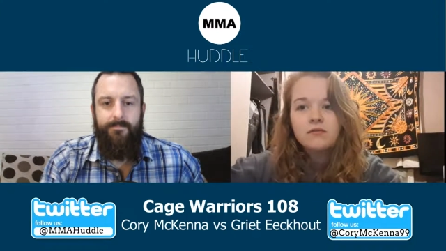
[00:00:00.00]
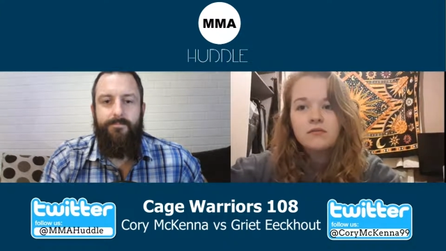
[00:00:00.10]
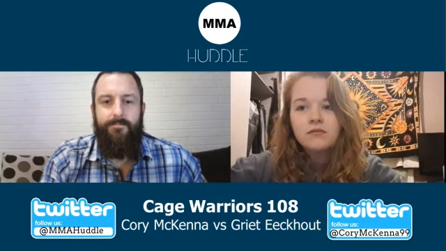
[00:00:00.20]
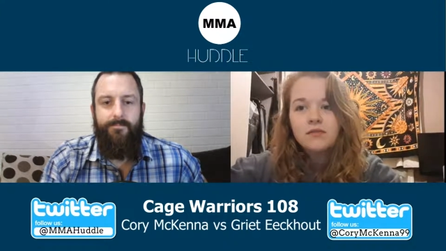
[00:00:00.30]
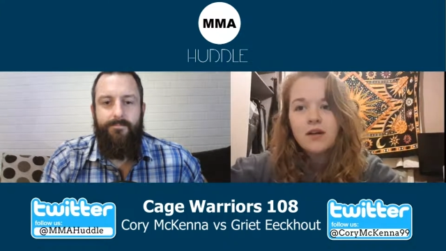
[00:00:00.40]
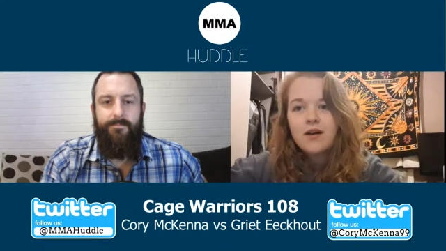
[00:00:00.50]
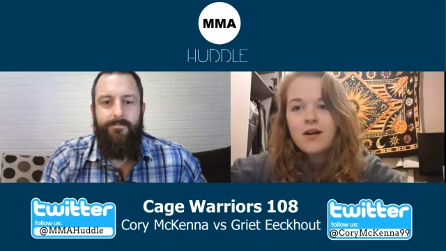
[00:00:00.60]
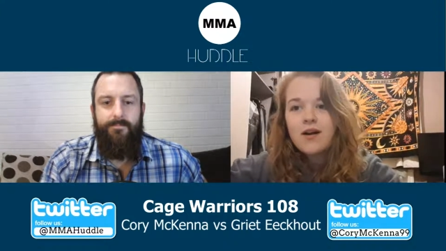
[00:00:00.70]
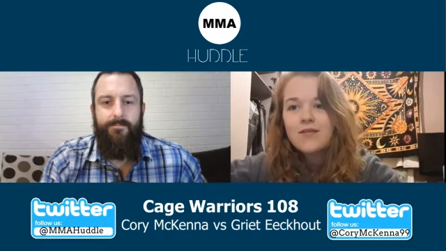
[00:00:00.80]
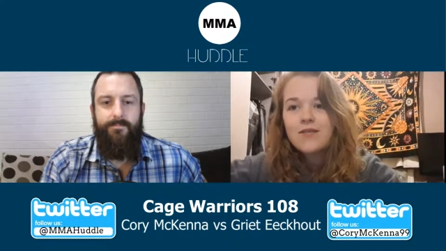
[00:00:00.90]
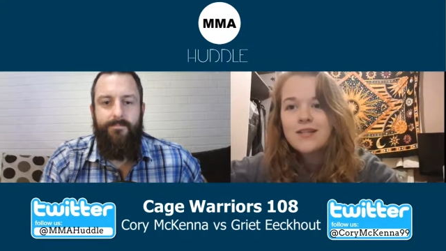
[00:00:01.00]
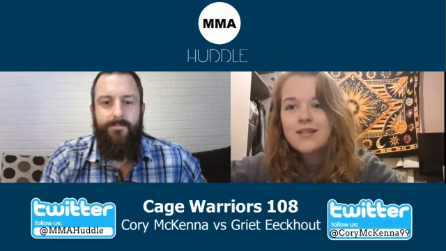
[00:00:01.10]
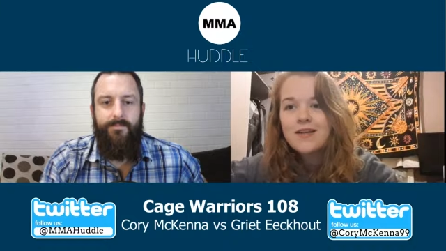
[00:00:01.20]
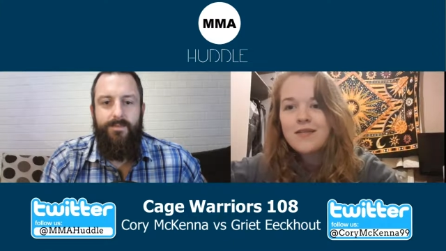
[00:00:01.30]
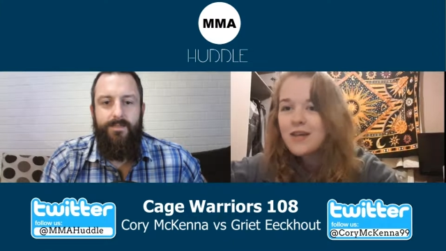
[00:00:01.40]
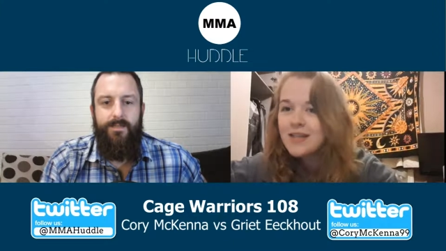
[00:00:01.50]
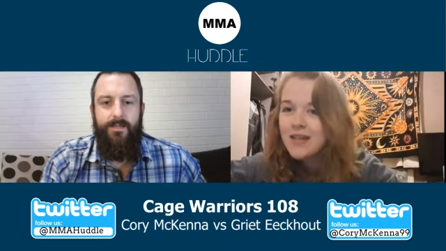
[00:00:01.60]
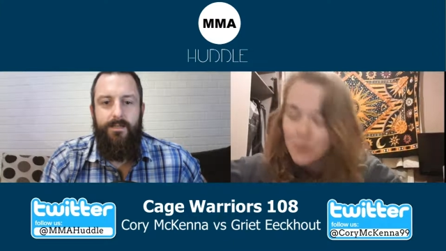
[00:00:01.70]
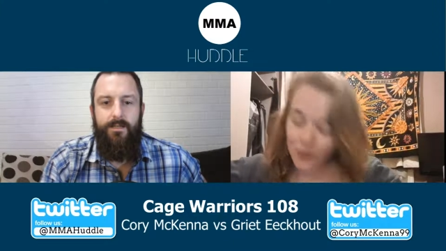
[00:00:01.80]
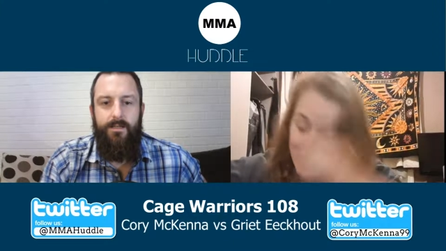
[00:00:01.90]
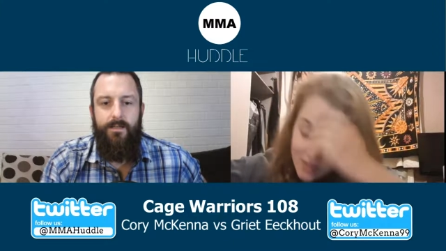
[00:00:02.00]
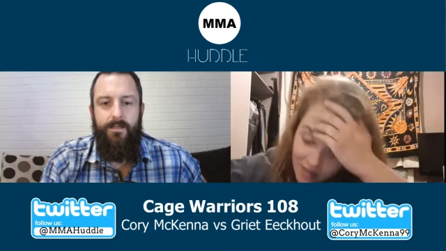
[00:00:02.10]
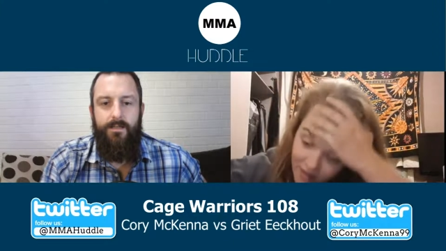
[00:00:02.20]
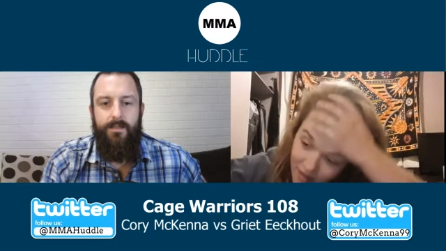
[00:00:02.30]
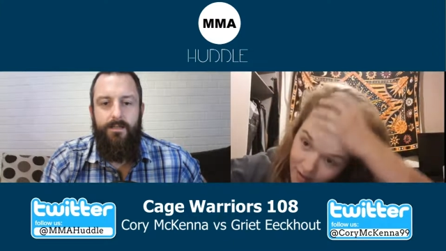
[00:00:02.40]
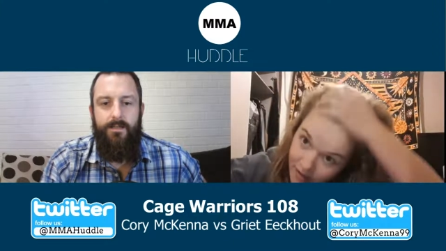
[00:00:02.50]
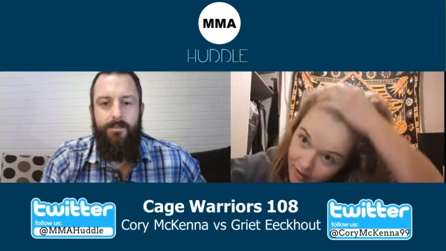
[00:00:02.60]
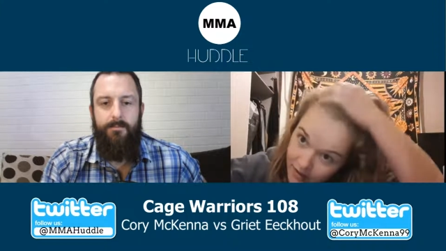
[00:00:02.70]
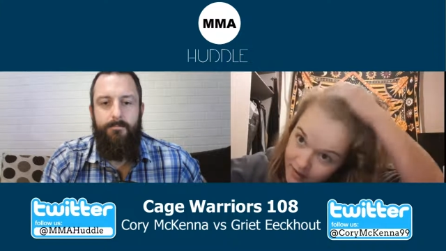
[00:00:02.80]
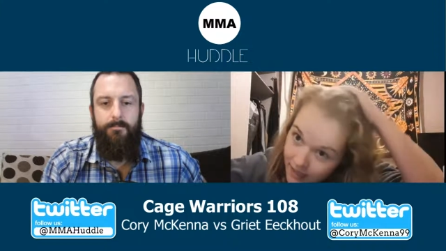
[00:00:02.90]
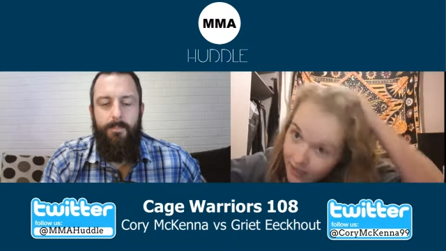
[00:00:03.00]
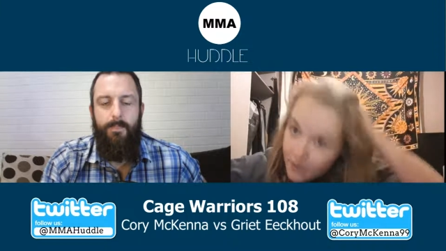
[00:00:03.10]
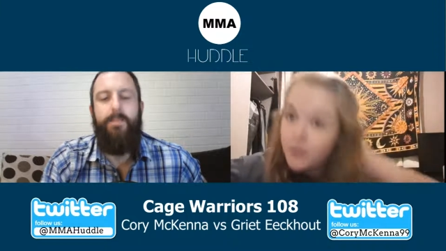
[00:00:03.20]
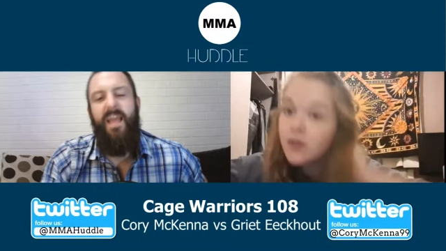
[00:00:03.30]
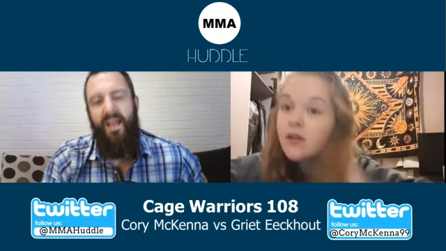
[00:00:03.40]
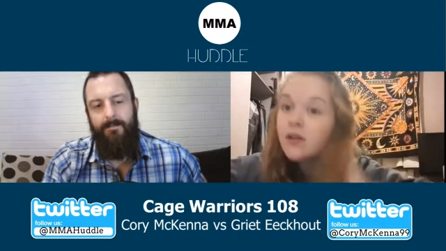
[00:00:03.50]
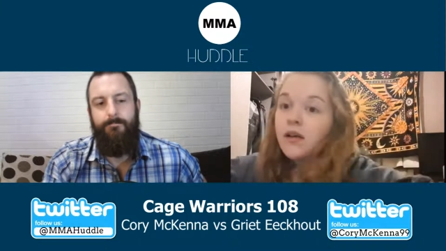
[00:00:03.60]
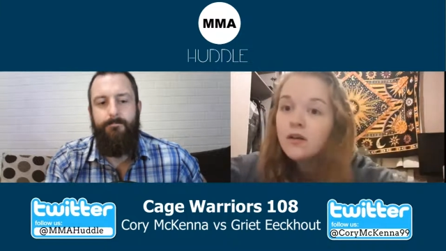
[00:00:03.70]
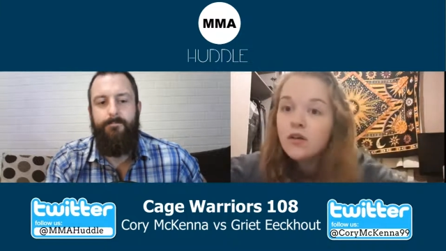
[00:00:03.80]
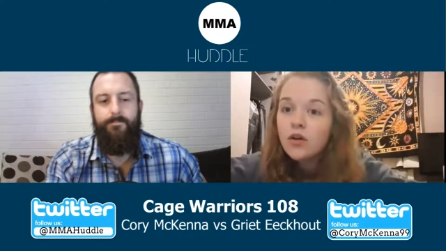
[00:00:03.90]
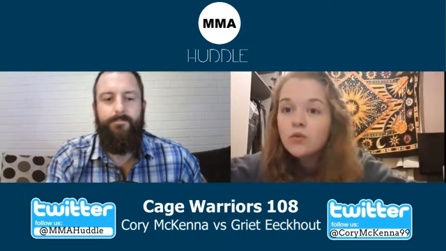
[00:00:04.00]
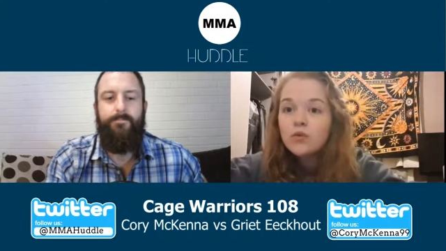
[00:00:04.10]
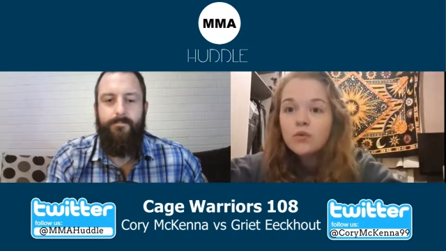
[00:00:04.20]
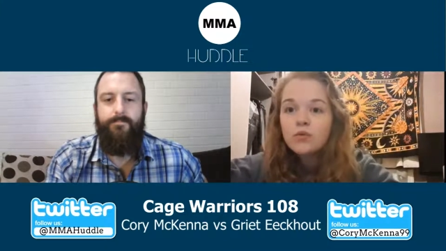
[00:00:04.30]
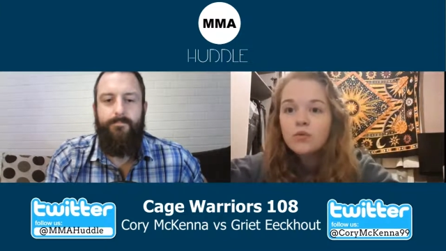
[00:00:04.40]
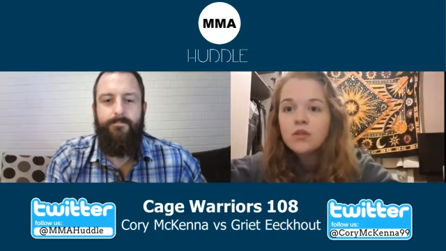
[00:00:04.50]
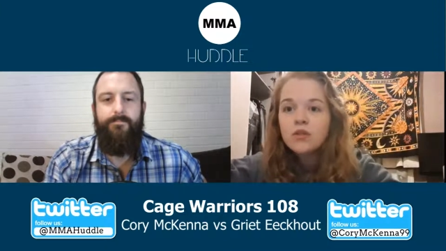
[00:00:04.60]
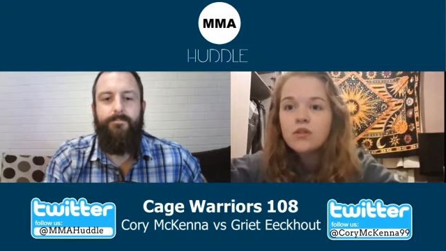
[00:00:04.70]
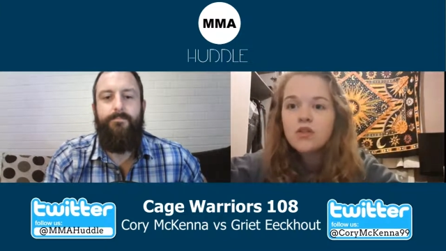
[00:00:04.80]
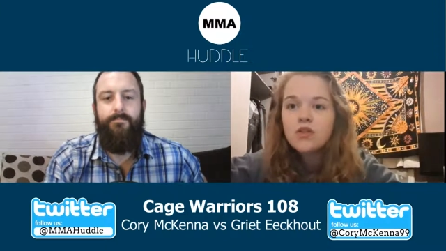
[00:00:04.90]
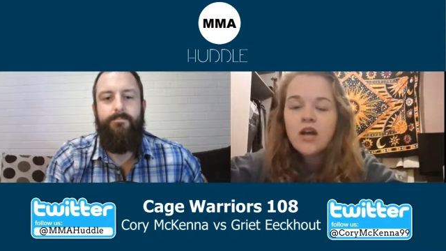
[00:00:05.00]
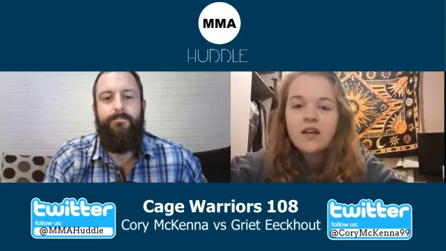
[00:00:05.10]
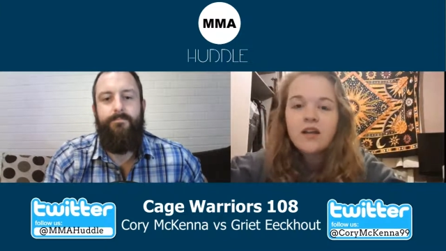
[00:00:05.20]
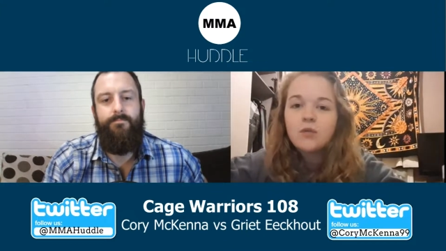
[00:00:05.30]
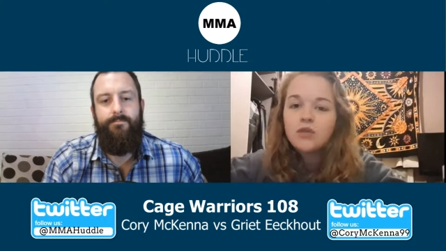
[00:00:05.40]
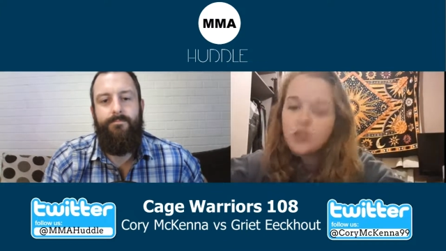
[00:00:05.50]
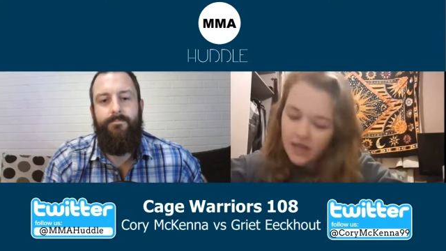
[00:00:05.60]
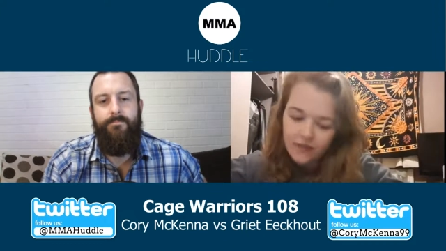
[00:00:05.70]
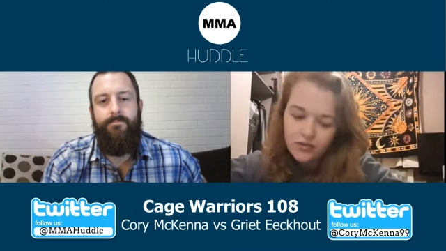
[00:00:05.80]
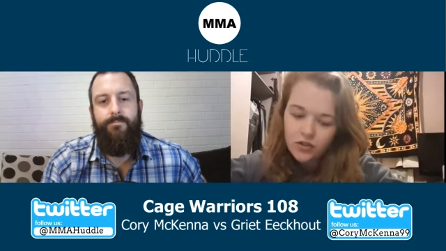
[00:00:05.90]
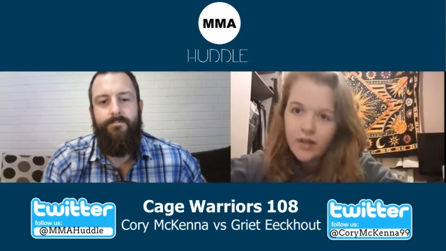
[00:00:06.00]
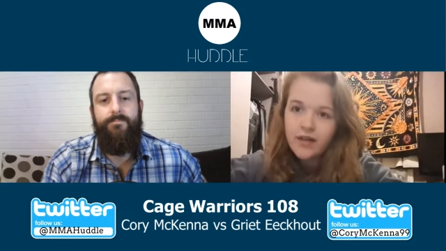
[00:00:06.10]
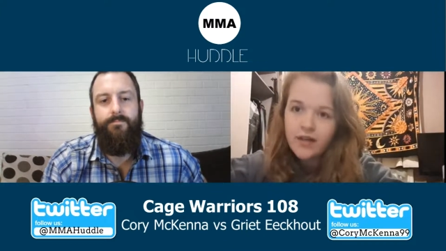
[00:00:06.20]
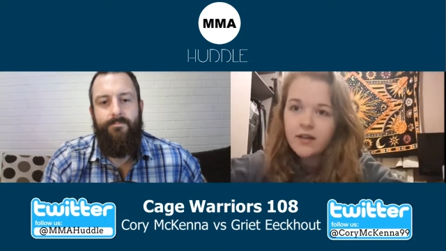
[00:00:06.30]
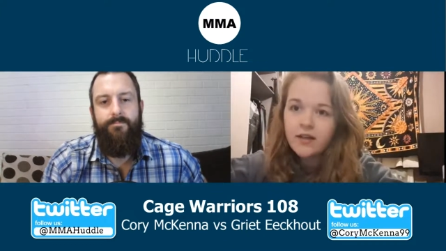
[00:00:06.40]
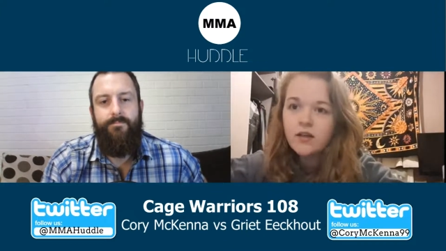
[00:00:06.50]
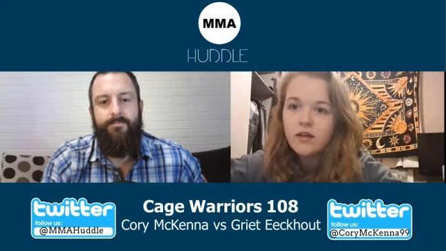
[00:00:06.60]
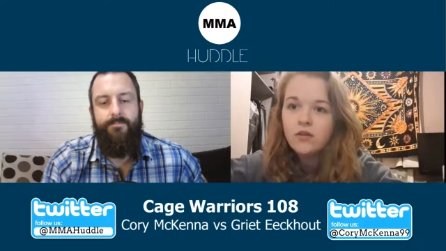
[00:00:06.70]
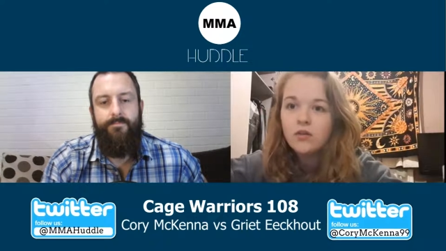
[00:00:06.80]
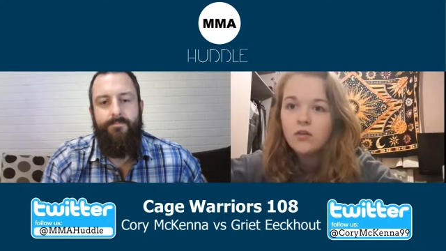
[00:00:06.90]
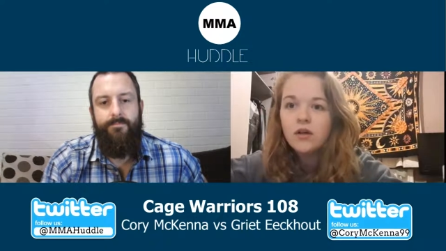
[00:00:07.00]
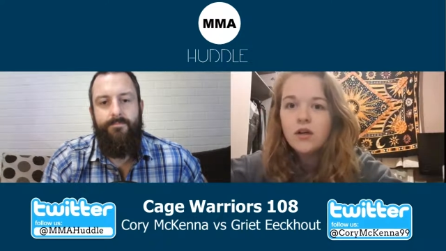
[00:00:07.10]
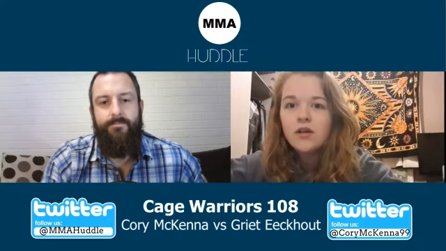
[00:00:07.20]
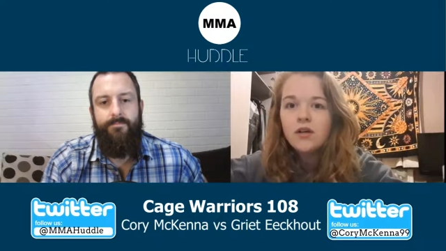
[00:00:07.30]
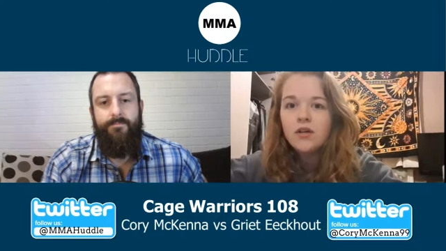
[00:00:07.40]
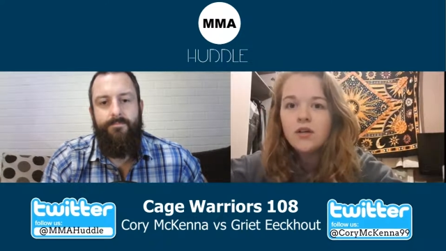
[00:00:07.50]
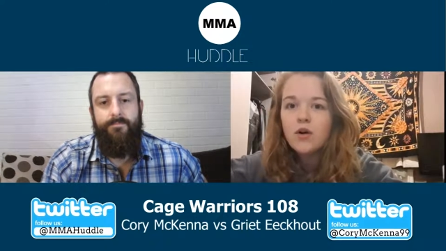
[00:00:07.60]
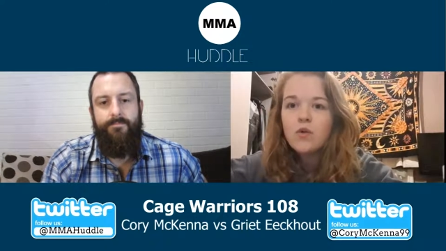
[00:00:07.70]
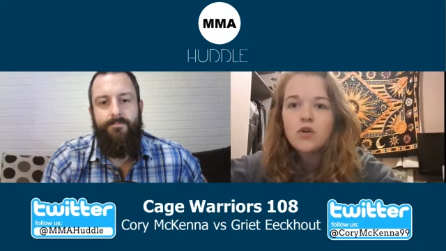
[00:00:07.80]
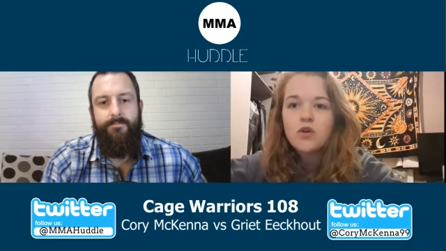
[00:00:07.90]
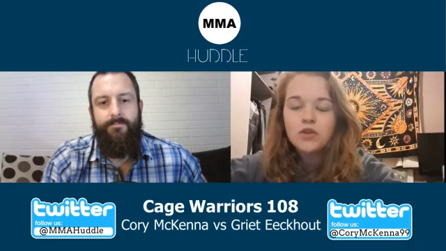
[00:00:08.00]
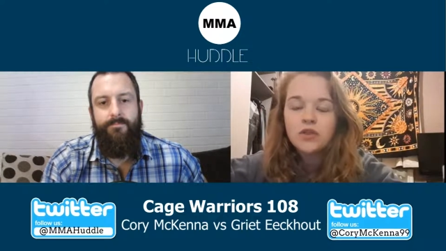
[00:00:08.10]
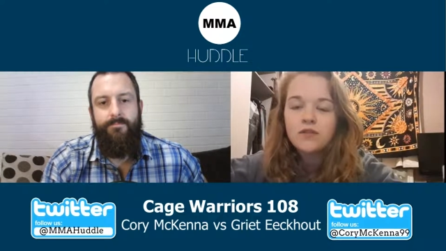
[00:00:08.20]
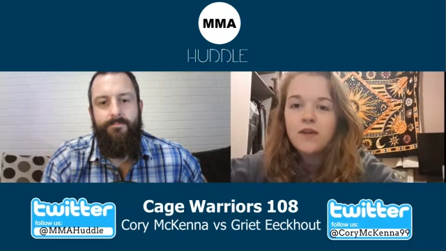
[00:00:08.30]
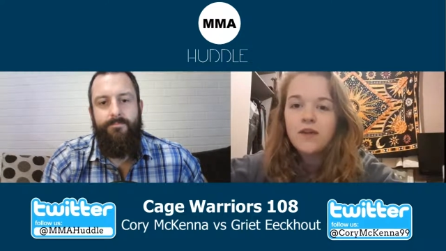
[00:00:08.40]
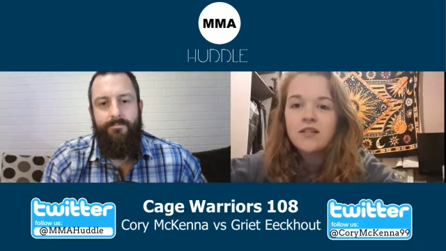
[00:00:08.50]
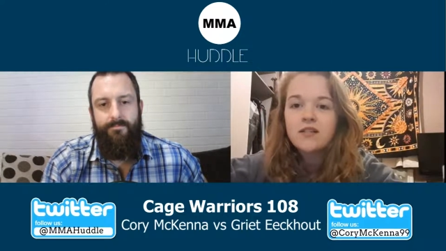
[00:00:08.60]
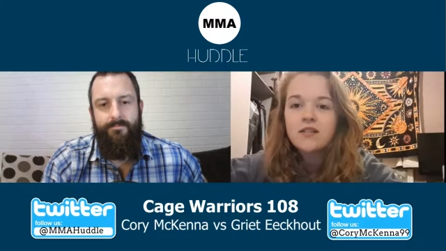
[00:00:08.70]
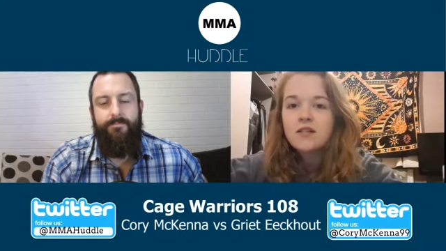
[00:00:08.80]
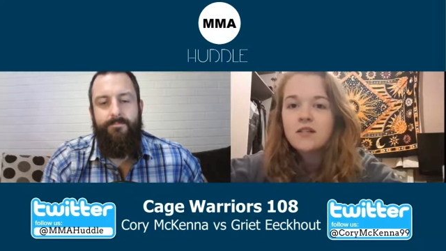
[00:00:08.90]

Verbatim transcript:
Speaker 1: I can't really say examples exactly, but, like, you know, we're chatting, like, we'll chill after training or, you know, whilst watching the fights and stuff.